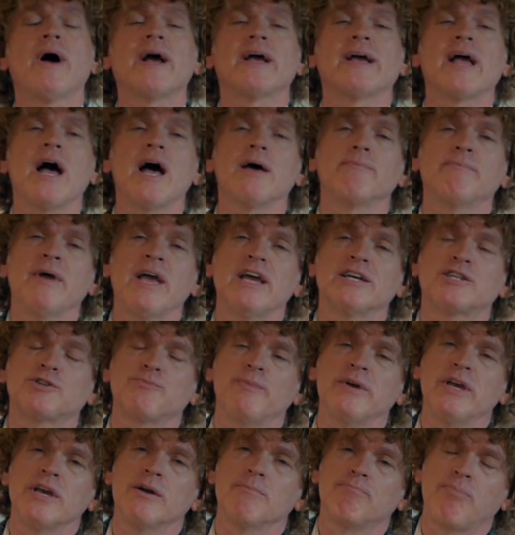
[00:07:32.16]
my God makes
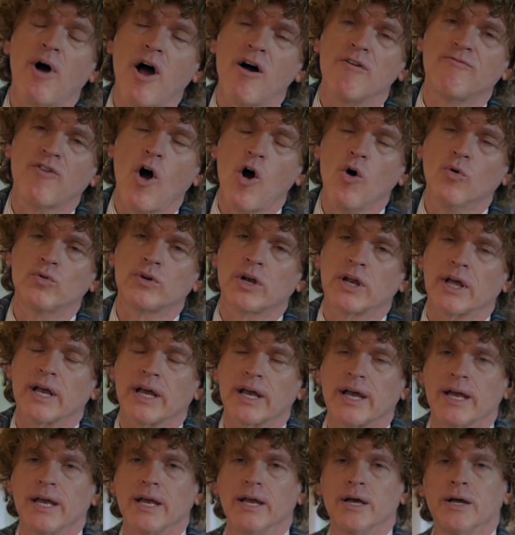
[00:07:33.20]
me above
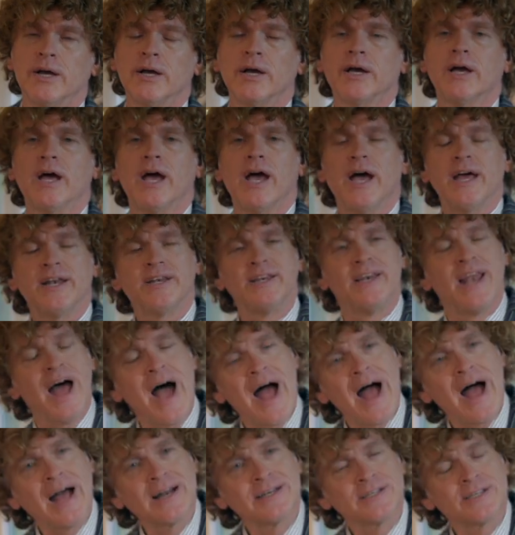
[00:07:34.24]
only and
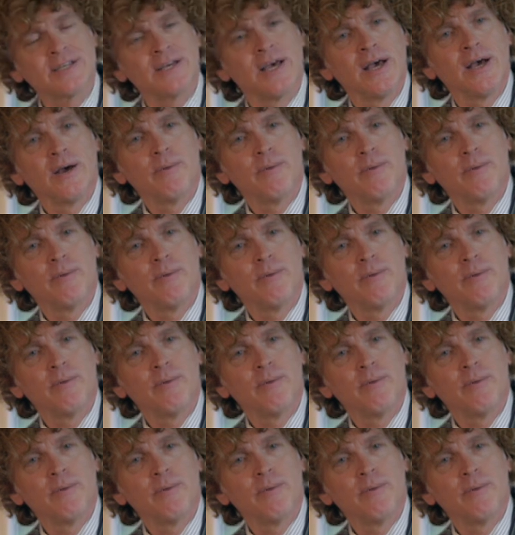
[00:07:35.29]
not